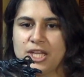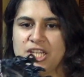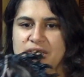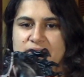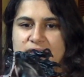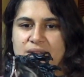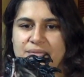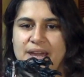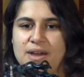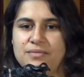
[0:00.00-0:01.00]
just kind of
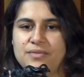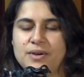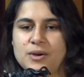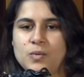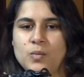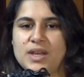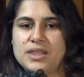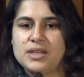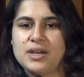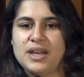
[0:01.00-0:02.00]
have with
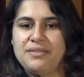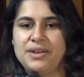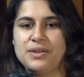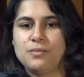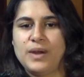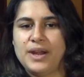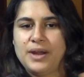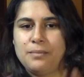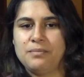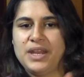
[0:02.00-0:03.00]
not having to
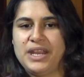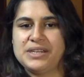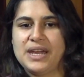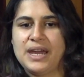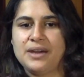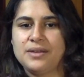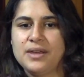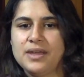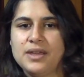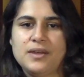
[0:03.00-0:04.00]
wear any tack.
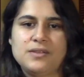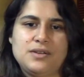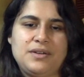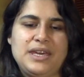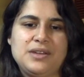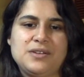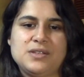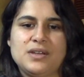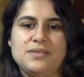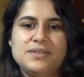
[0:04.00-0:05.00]
So he can
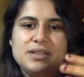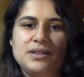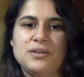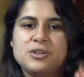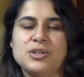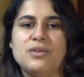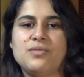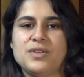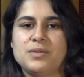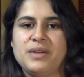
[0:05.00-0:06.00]
just kind of sit there on a shelf
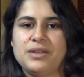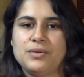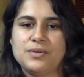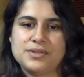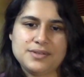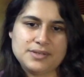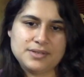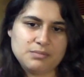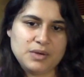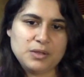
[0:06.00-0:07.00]
with my other horses,
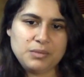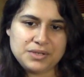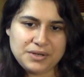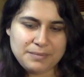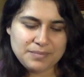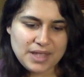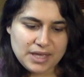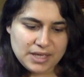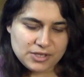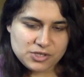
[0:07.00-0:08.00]
my other military.
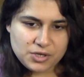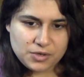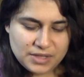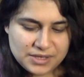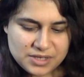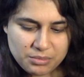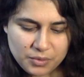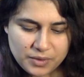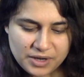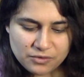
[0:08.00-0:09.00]
So that is number
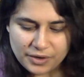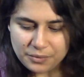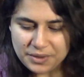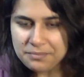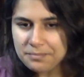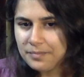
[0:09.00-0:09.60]
1, Royal 1.